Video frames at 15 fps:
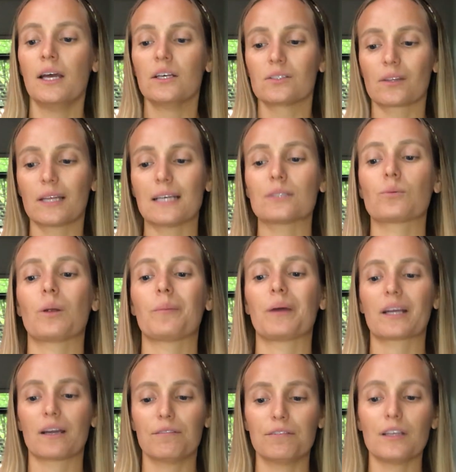So that's when I'm
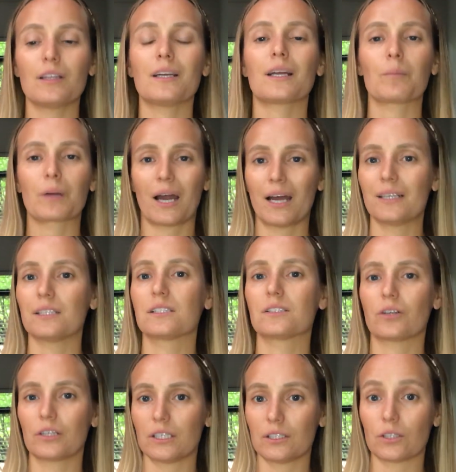like, I feel like I'm kind of
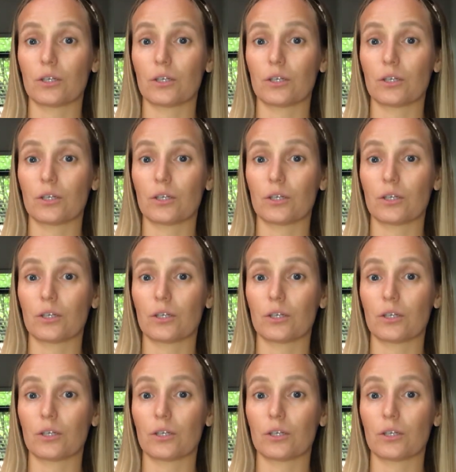starting